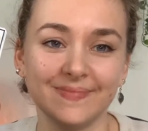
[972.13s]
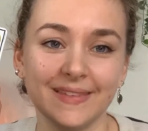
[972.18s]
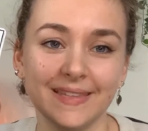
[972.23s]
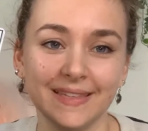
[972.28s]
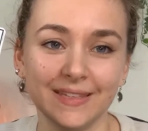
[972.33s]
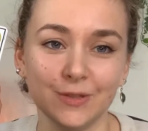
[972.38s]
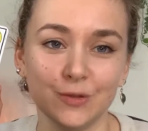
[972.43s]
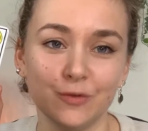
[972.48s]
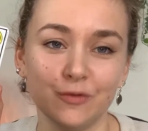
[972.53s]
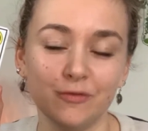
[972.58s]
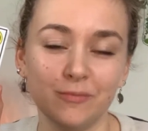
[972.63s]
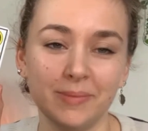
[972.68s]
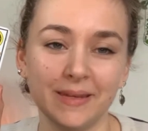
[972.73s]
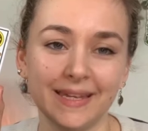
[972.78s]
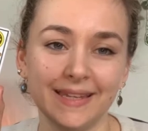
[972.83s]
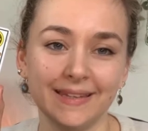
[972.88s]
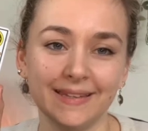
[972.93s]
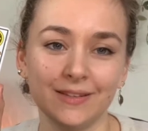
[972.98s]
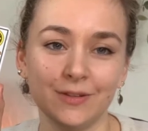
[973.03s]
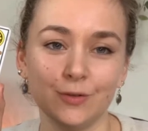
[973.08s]

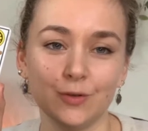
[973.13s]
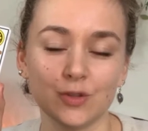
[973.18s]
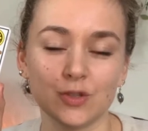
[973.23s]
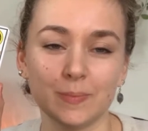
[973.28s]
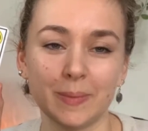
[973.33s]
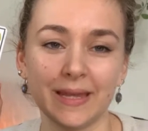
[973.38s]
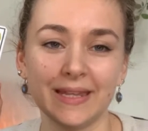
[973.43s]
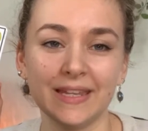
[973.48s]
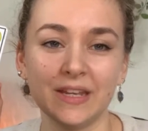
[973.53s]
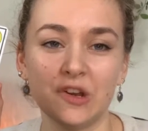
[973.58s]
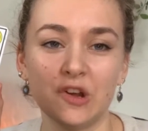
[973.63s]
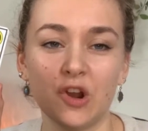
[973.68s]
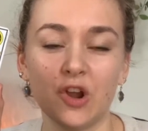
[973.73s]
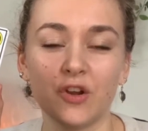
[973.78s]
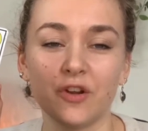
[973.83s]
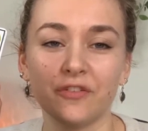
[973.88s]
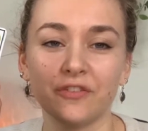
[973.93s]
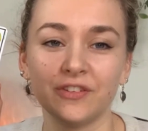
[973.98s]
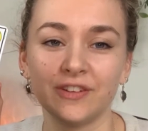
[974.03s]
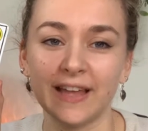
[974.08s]
you know, spending a lot
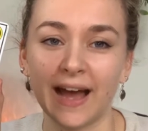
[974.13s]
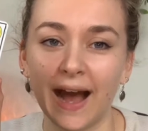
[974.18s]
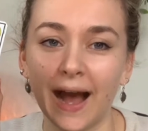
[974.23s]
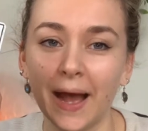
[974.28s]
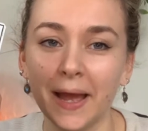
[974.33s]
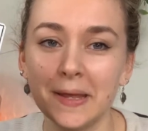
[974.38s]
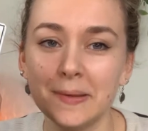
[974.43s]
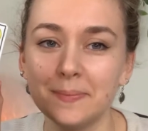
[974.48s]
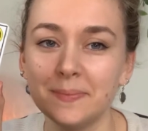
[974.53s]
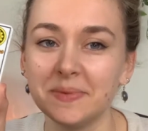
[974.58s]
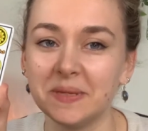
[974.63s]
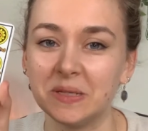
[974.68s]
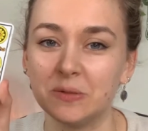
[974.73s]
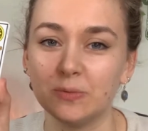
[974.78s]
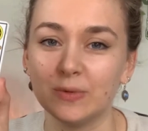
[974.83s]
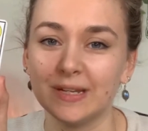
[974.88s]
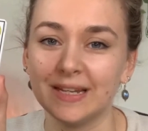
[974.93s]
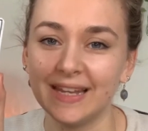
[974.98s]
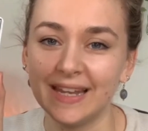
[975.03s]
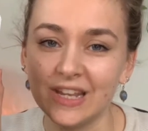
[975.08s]
of time in
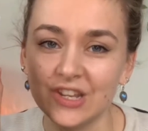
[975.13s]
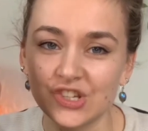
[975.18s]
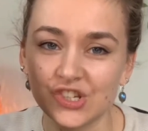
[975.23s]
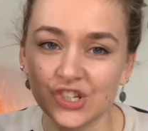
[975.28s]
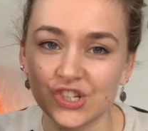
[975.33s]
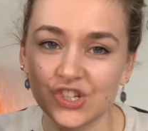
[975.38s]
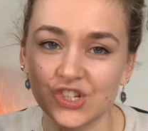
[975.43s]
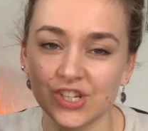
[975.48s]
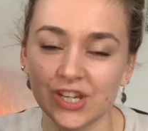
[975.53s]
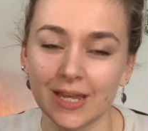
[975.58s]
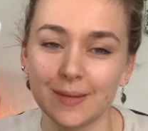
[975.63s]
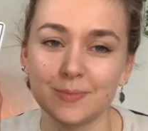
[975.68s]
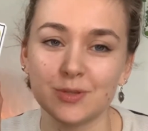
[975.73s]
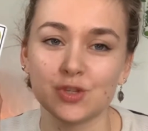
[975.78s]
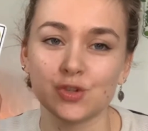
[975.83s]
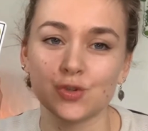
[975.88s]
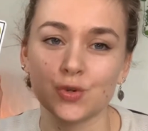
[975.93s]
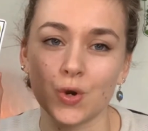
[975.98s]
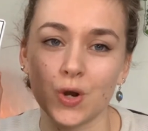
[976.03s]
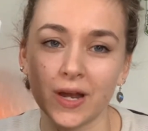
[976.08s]
relationships,
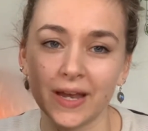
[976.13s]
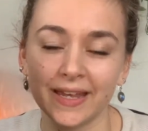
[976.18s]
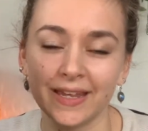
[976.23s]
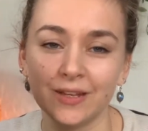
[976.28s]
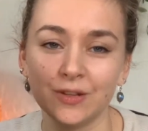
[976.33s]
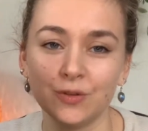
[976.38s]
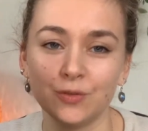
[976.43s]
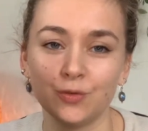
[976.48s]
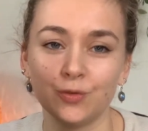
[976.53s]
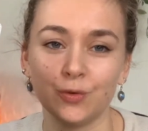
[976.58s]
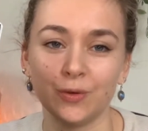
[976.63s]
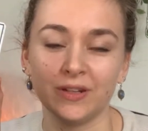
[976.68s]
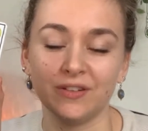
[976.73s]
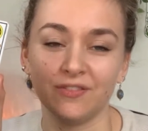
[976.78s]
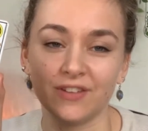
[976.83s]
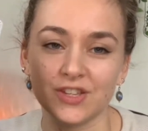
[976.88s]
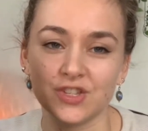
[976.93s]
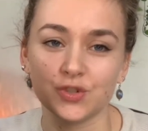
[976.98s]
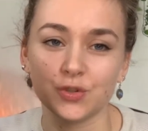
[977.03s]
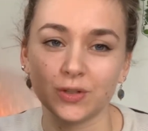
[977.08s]
trying to
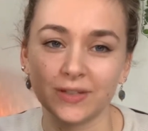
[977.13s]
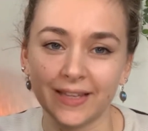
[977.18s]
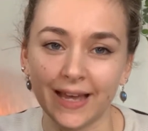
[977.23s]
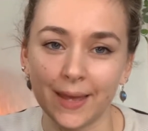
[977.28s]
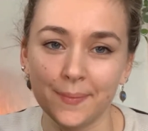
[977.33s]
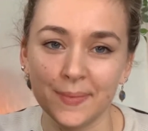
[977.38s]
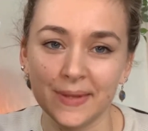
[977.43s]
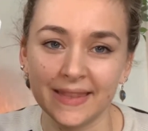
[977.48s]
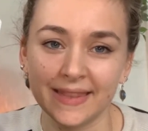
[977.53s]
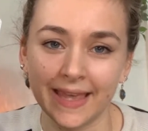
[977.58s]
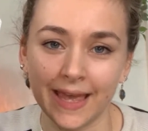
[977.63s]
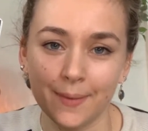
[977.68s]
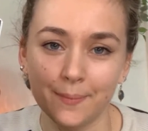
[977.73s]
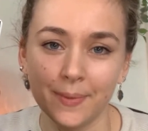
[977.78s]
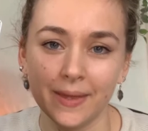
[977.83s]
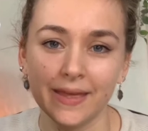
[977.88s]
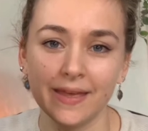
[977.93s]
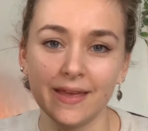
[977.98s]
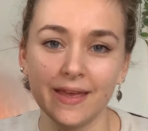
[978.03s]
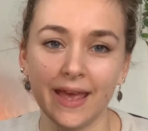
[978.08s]
invest your time in them,
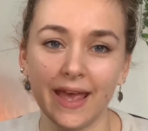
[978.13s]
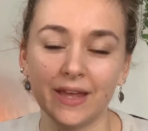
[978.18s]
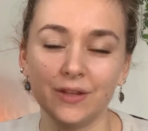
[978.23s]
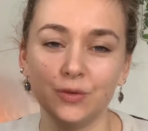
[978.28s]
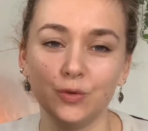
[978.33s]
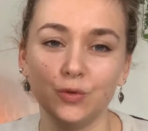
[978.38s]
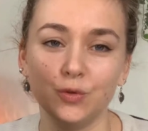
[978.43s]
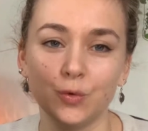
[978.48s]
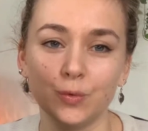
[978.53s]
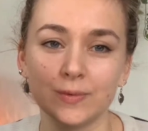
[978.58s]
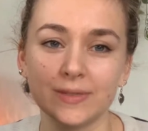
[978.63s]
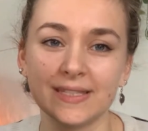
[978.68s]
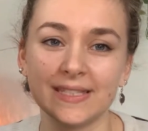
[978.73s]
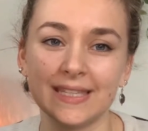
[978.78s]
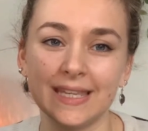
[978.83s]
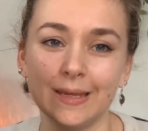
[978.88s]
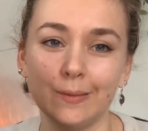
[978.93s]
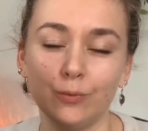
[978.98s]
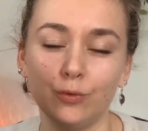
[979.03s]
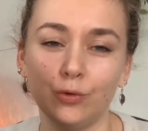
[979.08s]
and you don't
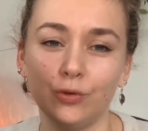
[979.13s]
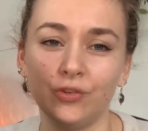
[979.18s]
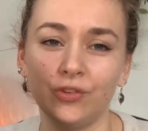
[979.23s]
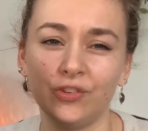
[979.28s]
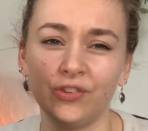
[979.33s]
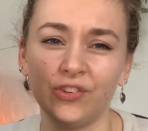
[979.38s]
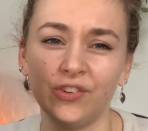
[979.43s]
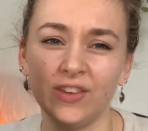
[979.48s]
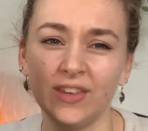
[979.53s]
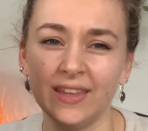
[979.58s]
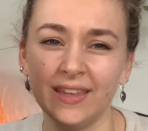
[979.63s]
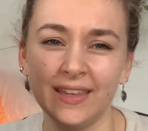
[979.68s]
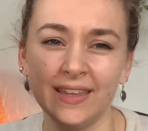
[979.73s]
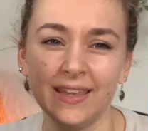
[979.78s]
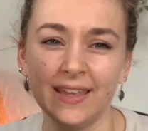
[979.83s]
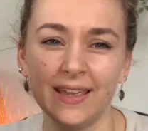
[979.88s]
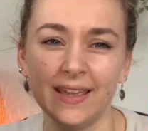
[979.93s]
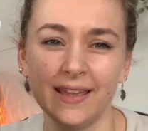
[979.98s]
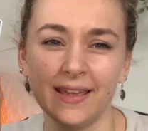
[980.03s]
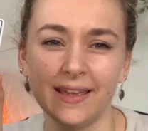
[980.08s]
seem to
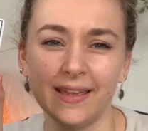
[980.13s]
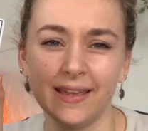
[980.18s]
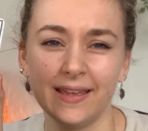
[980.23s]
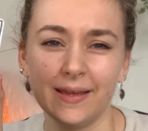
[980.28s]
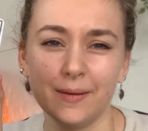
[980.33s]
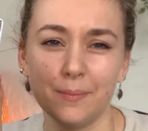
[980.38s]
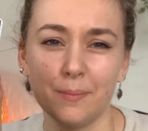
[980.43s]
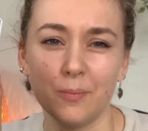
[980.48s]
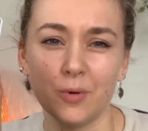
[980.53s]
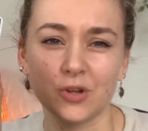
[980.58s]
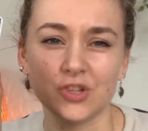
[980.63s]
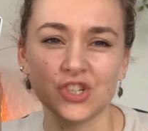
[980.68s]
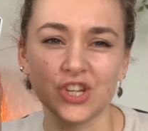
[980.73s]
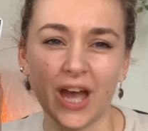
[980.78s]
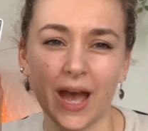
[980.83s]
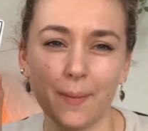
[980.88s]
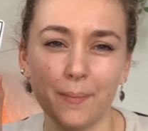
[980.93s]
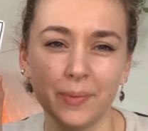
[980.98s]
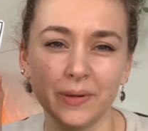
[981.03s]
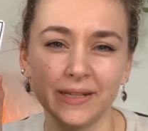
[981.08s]
see much
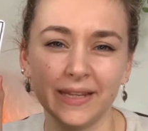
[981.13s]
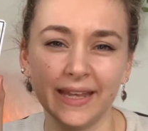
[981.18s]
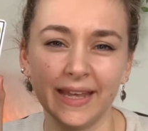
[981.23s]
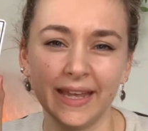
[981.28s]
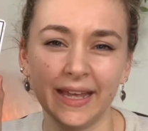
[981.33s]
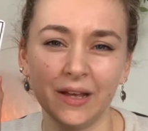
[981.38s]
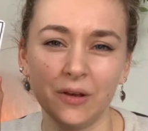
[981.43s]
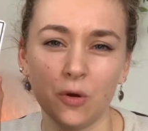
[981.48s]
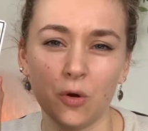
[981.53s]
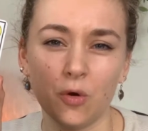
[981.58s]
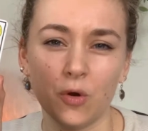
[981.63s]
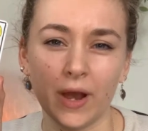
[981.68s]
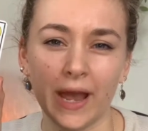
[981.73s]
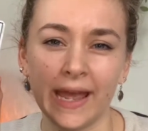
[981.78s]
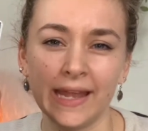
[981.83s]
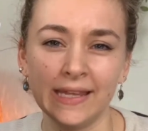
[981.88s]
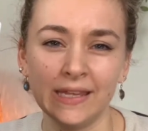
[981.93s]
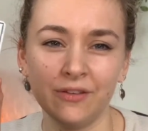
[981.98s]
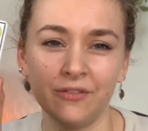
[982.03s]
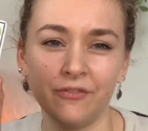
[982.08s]
happening or any